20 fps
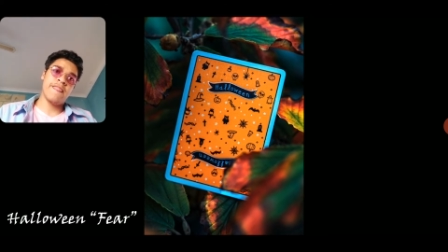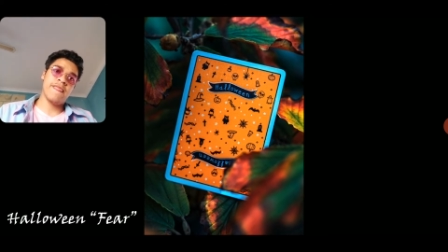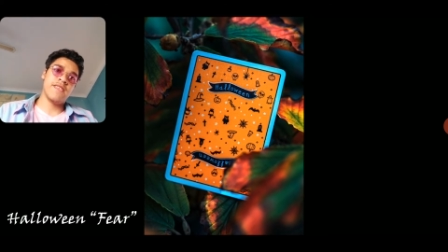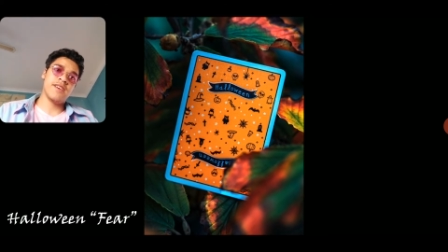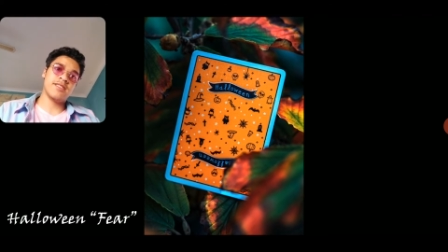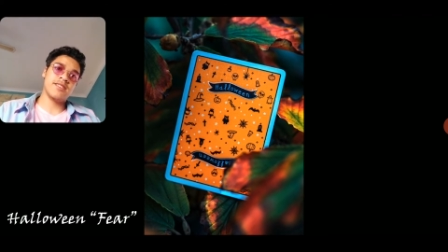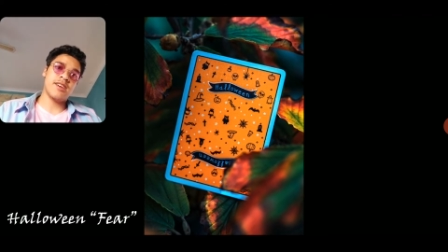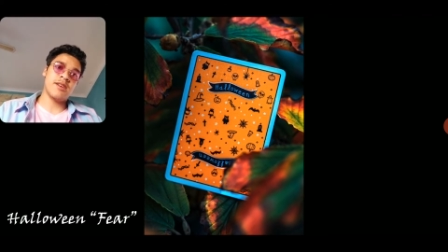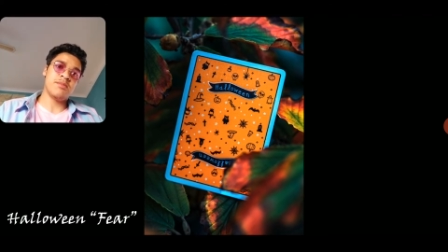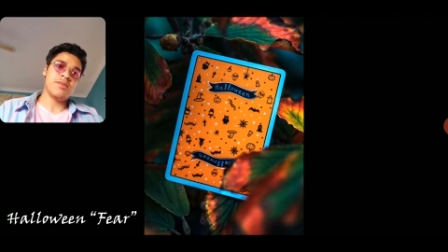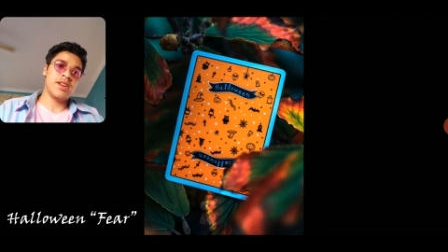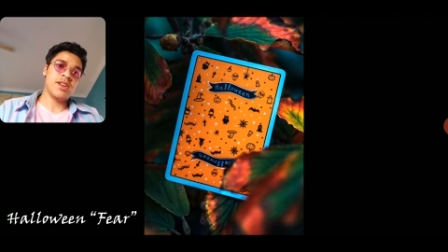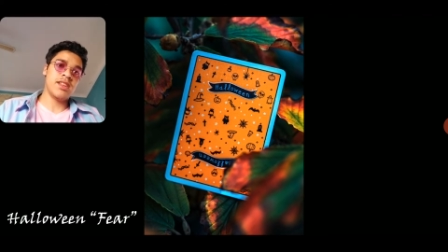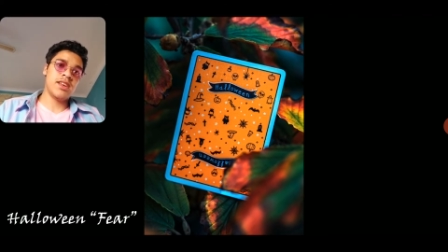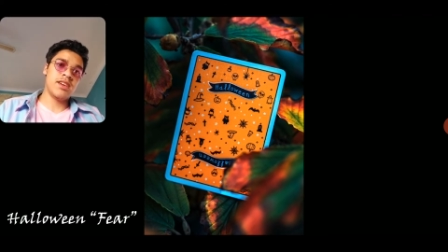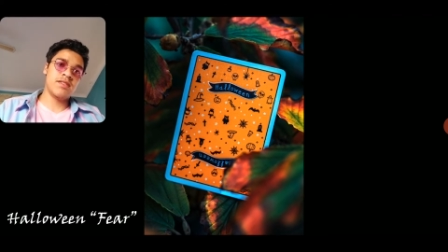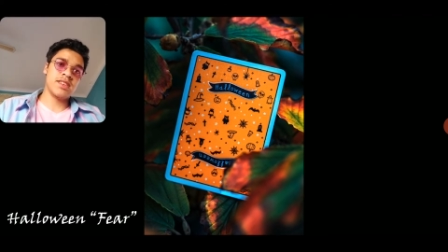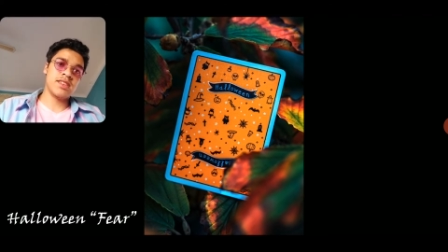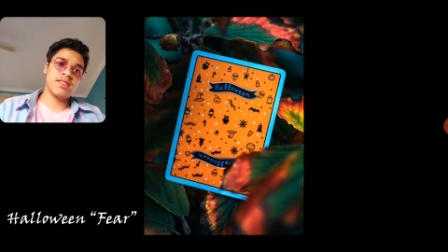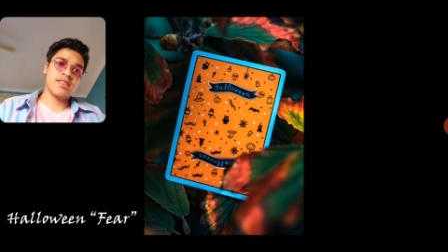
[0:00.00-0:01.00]
This I
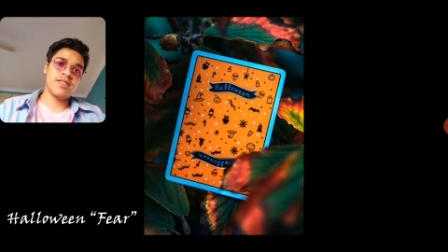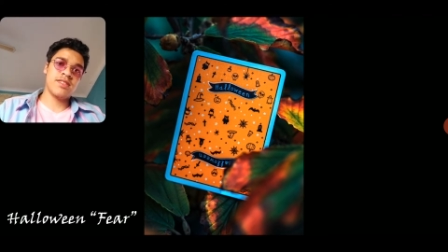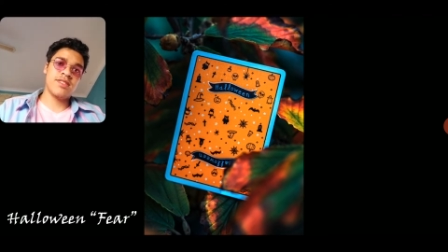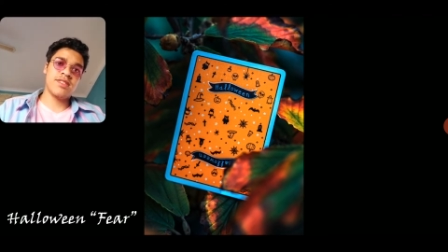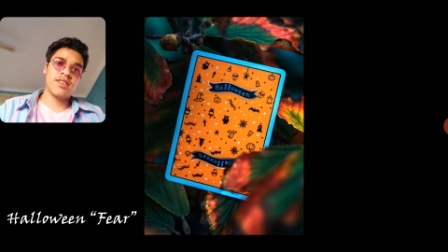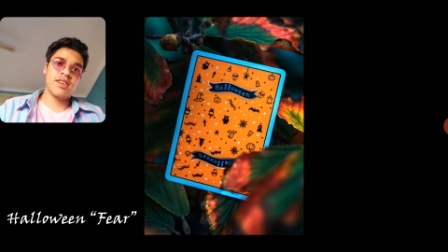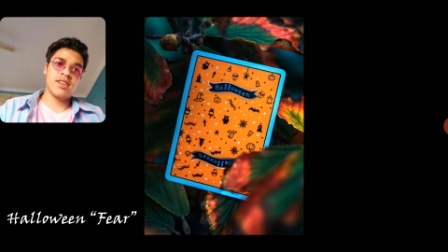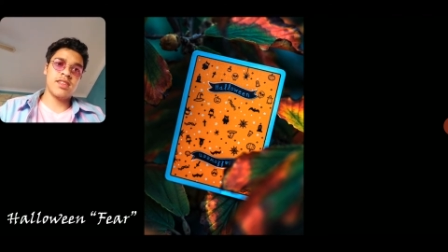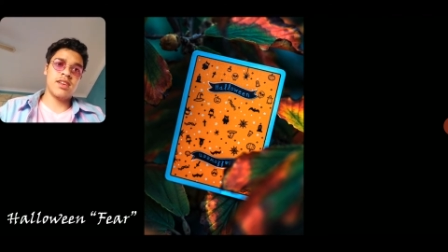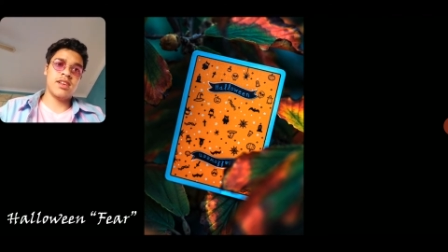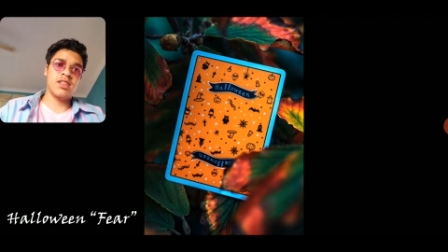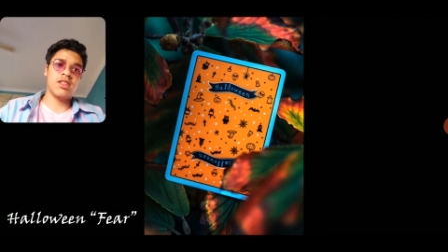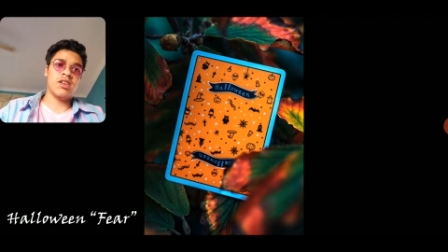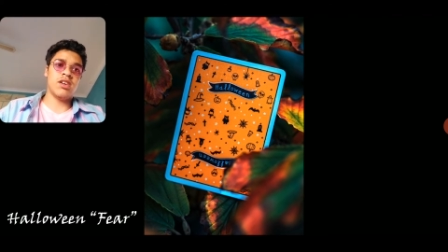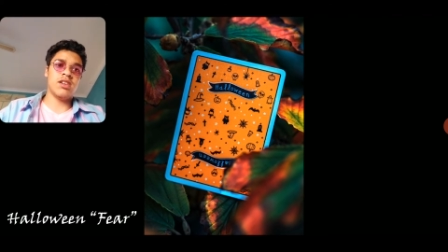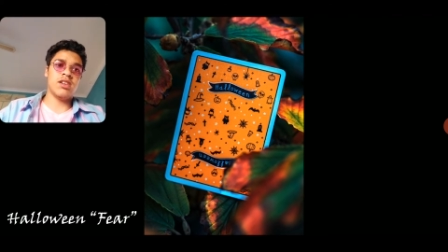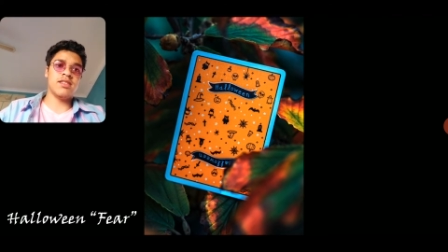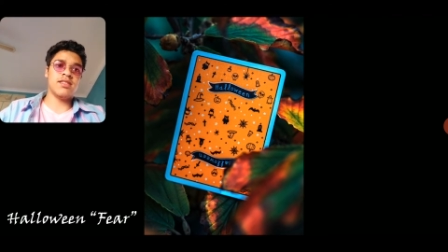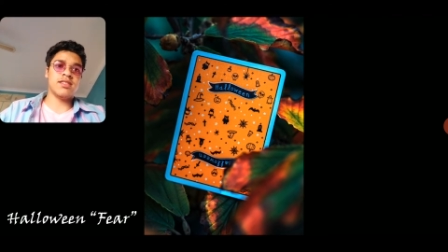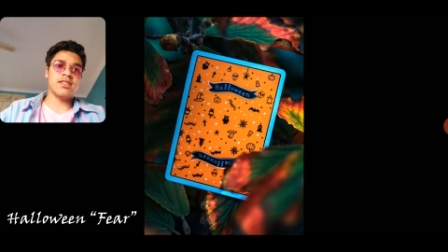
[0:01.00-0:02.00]
believe is
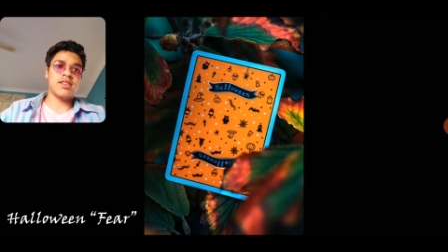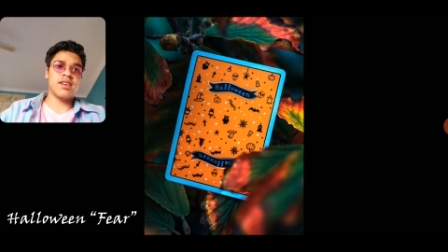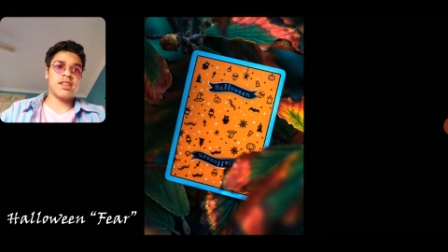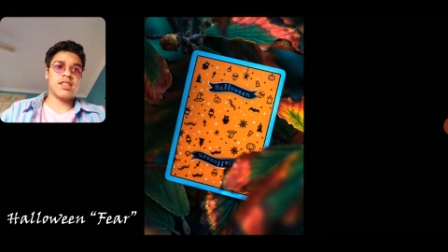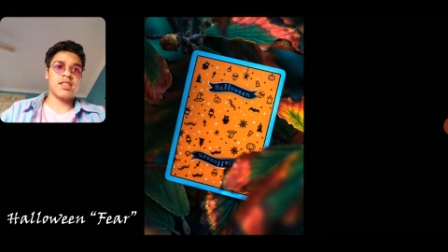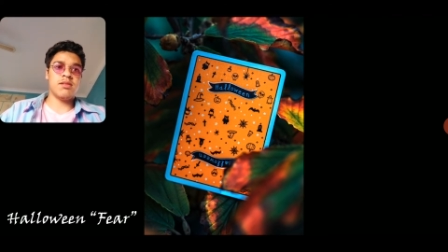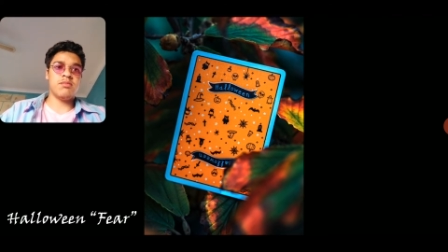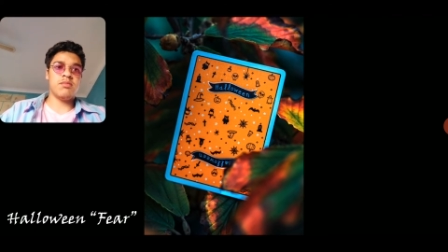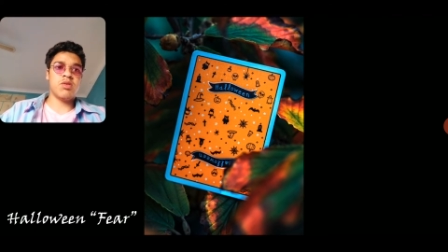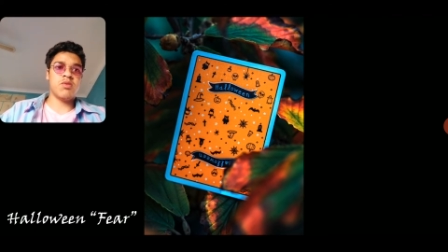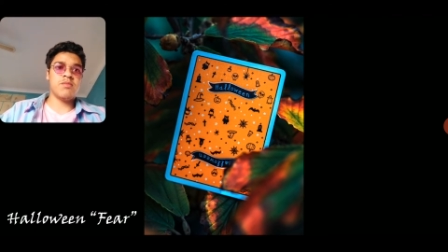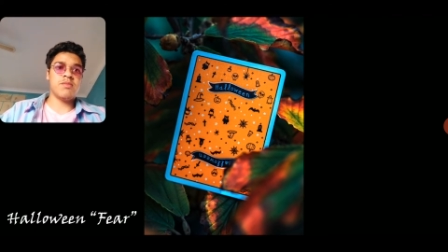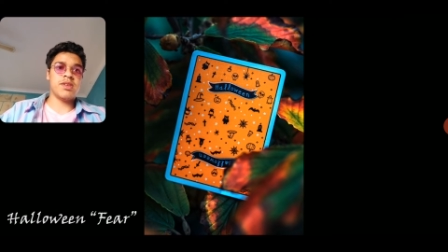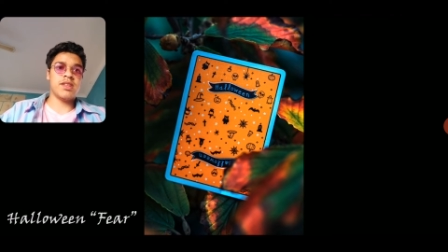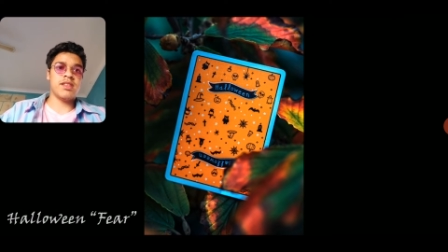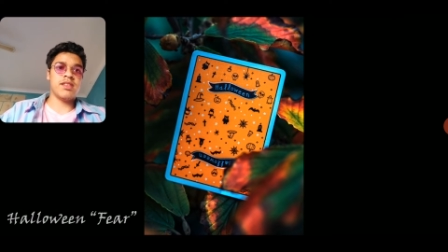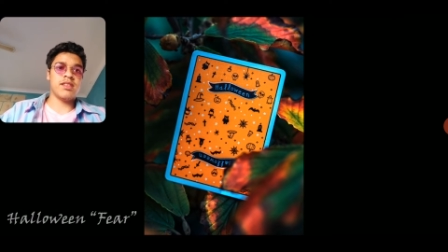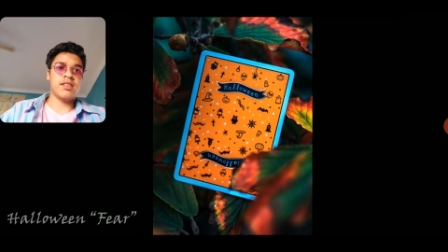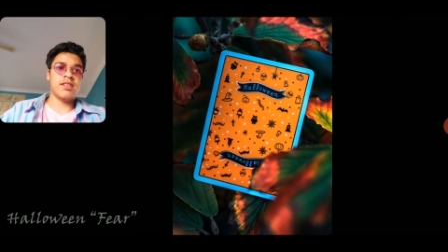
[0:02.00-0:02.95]
$13 at the moment.